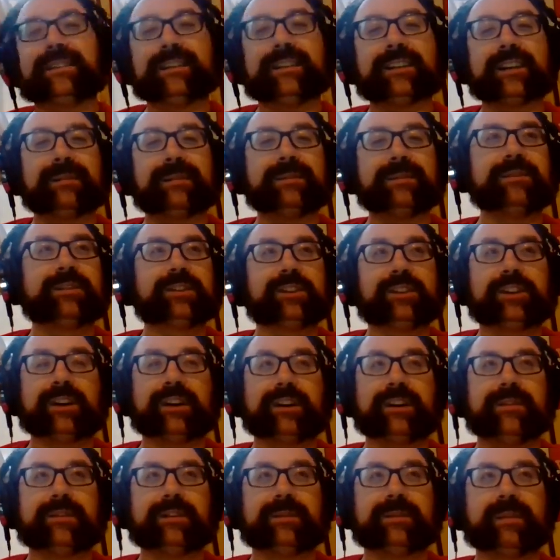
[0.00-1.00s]
CW
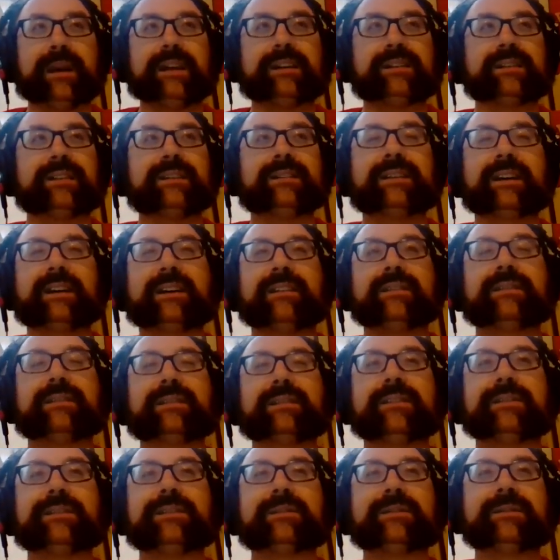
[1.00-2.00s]
shows basically tell
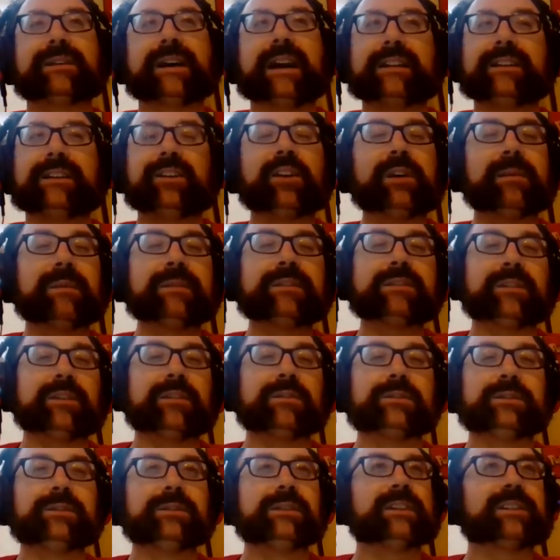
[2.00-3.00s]
you, and the only ones who
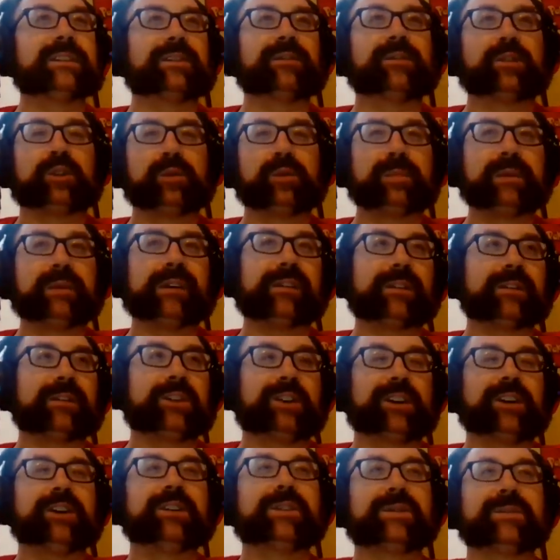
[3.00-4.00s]
don't do this are the superhero
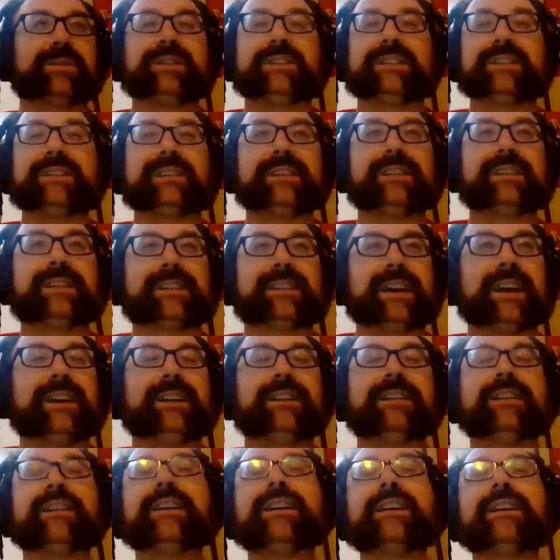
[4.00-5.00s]
shows, which is insane.